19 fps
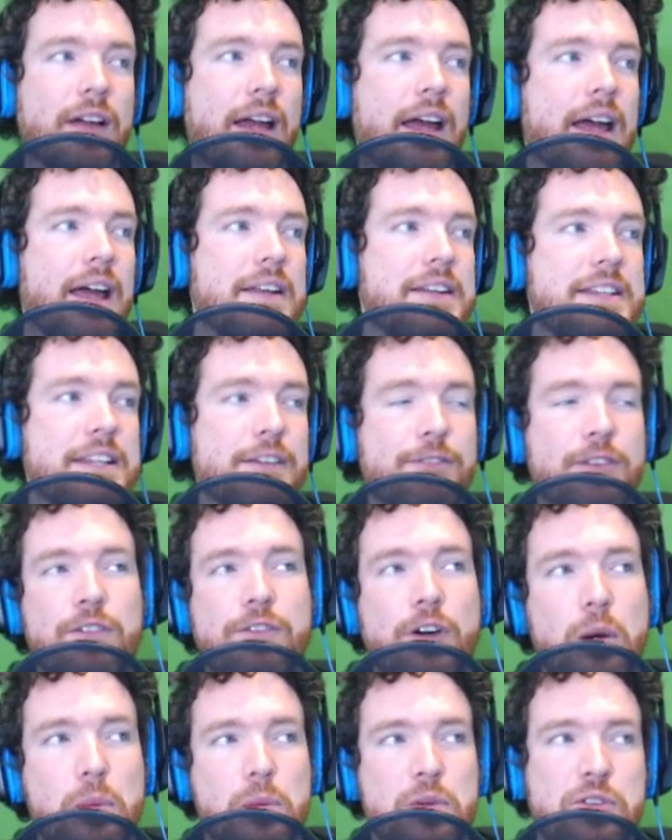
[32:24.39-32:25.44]
And
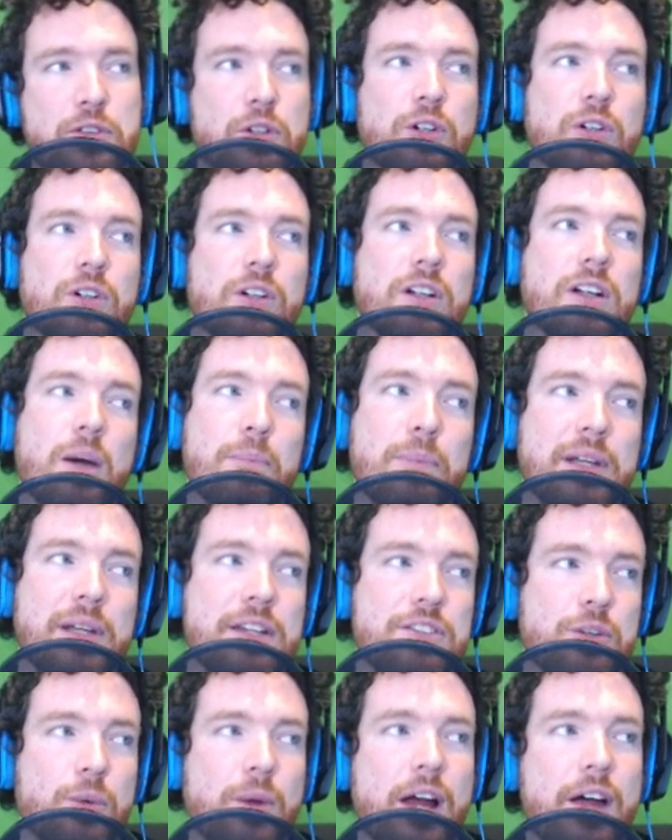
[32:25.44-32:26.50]
different pharmaceutical
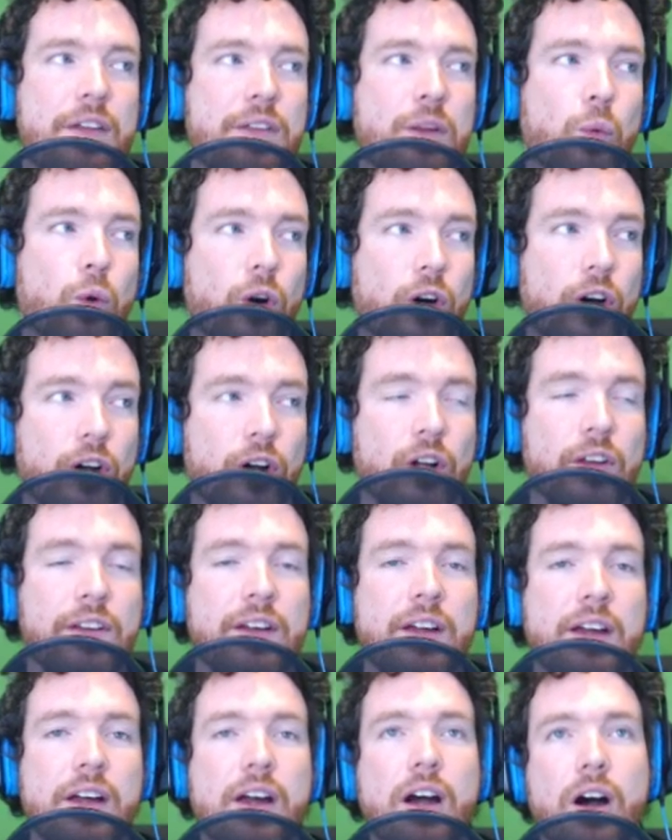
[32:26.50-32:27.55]
companies around the
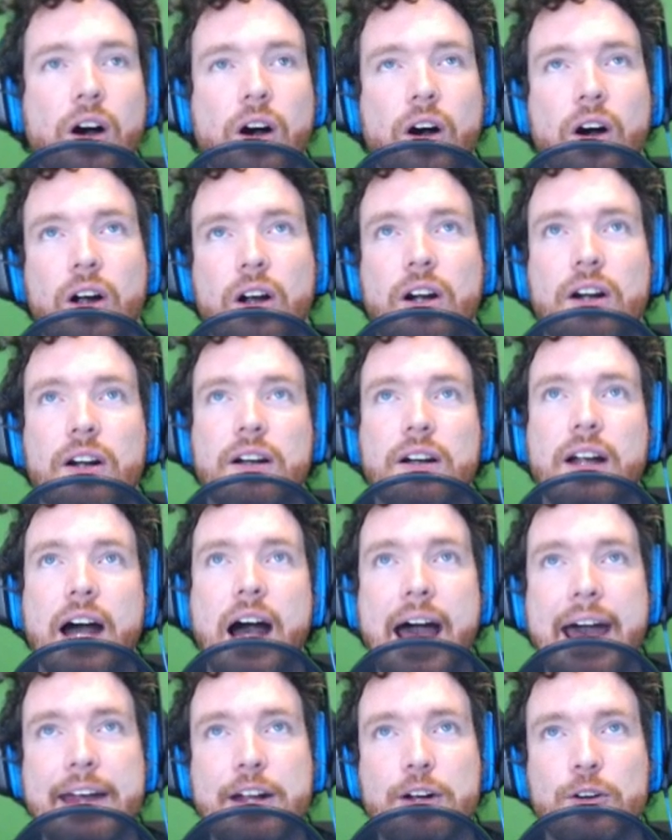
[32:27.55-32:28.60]
world are
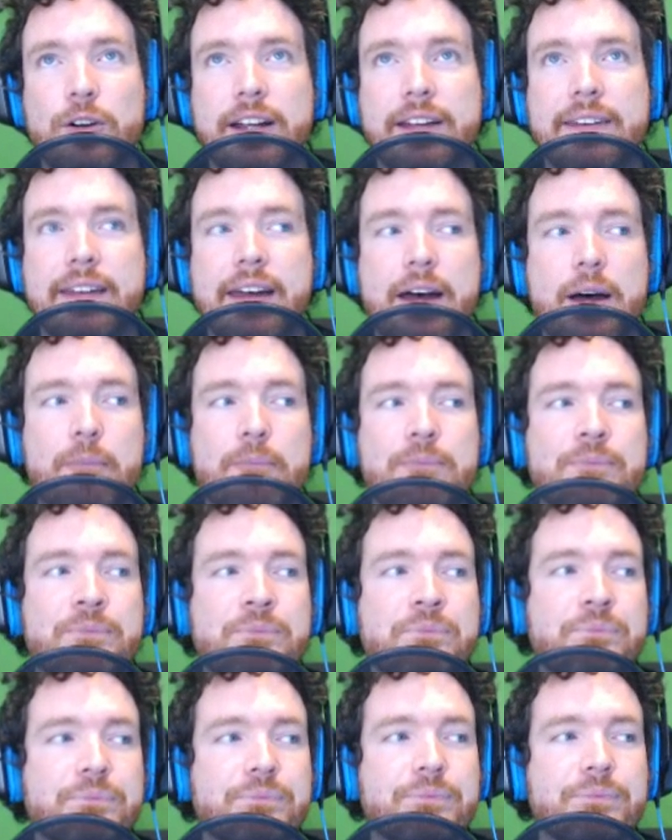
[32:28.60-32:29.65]
hiring them
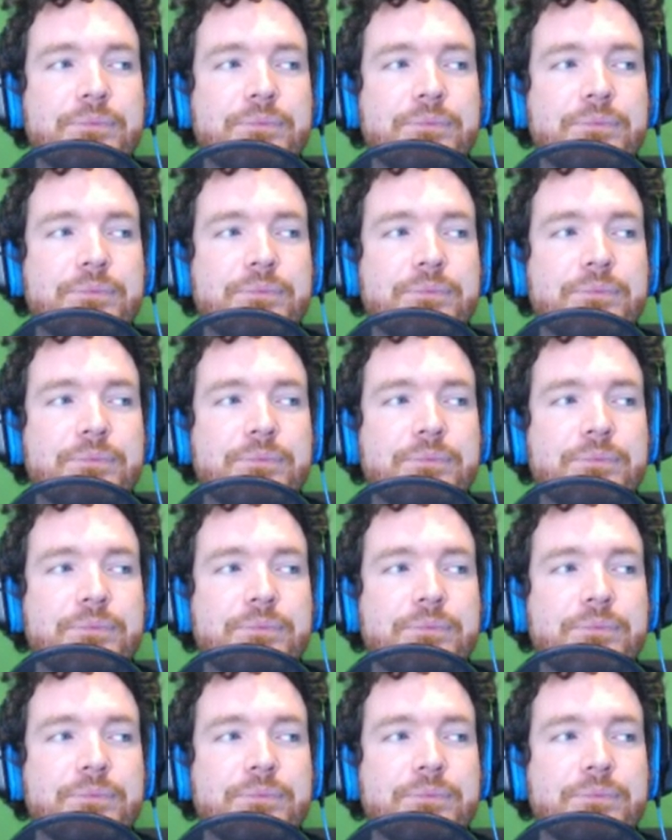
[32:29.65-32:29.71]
